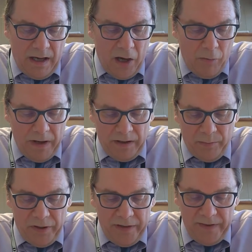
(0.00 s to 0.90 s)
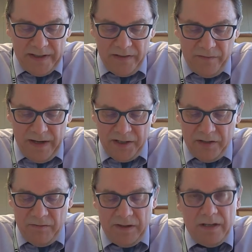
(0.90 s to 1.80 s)
how well a previous
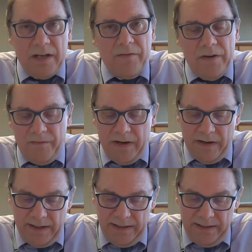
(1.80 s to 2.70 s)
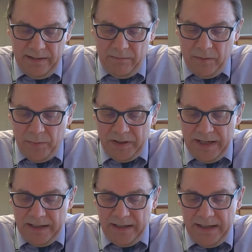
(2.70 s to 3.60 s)
infection with a different variant will
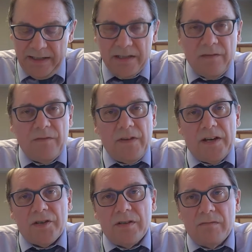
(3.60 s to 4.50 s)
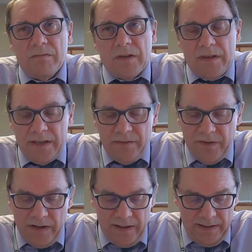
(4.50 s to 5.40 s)
protect against infection with this
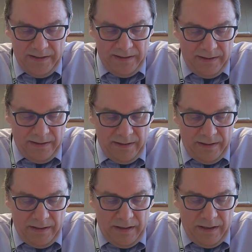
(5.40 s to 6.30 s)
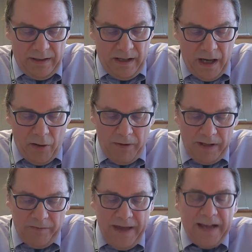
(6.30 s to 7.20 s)
variant, how
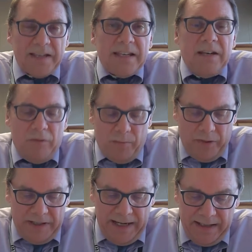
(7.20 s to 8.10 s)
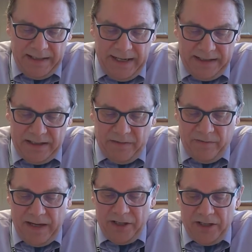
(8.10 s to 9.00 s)
well a vaccine will protect against
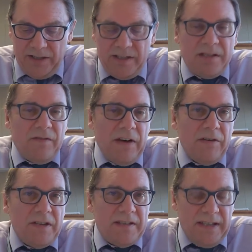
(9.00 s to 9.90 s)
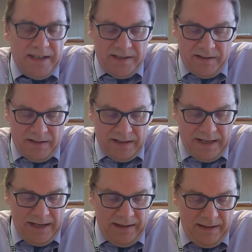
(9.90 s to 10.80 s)
infection, severe disease, or
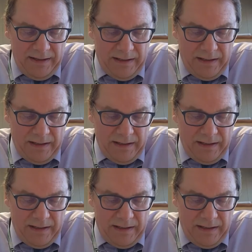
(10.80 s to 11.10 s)
death,